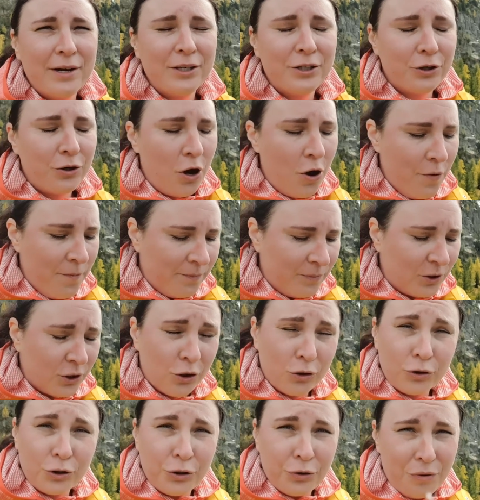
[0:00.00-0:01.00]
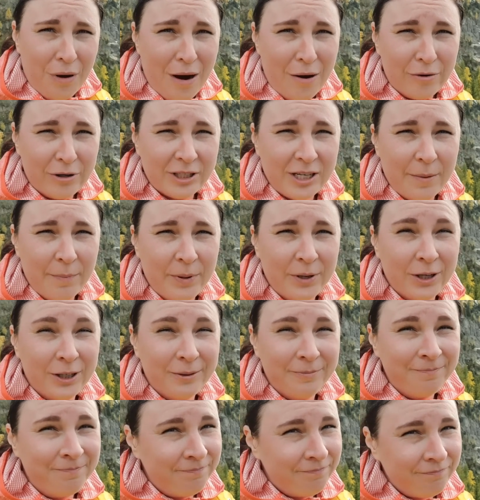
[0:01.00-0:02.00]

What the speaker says: to go, so 2 hours uphill.